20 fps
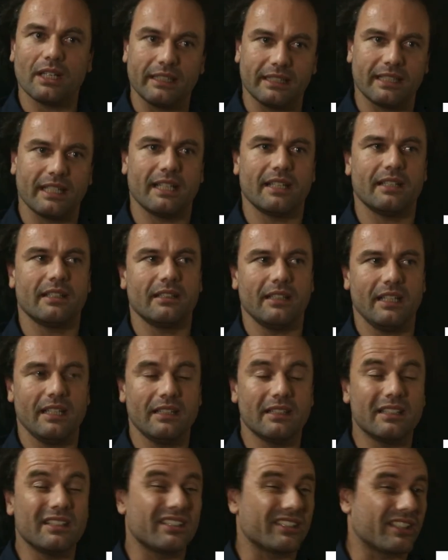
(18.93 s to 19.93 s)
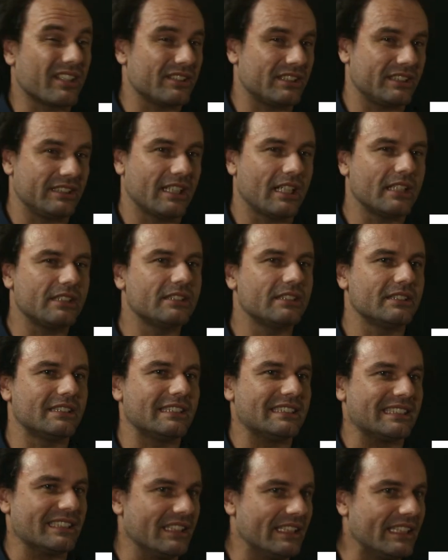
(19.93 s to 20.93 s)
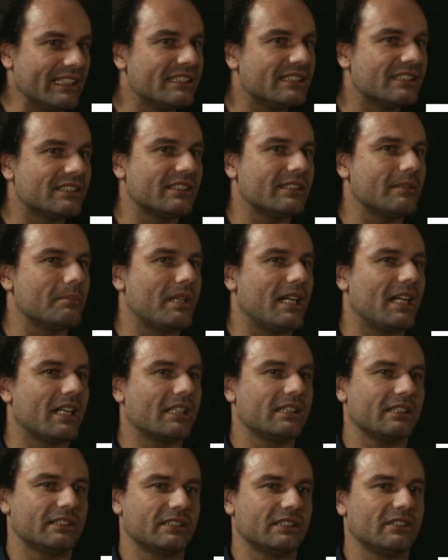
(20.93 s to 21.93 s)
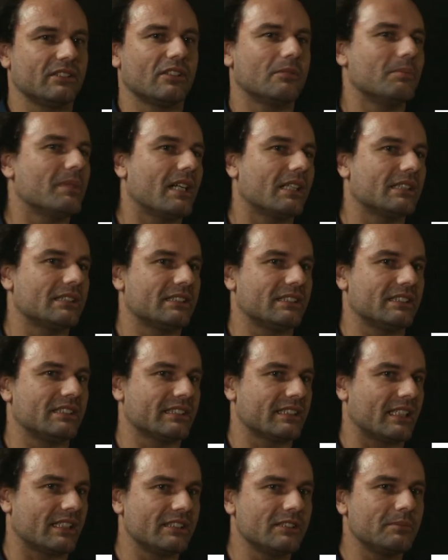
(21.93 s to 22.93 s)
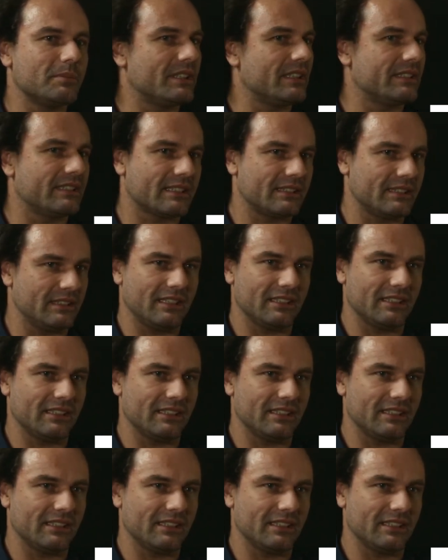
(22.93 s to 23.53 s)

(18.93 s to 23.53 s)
Again, in the negotiations, it's linked to the markets and non-markets discussion, but it doesn't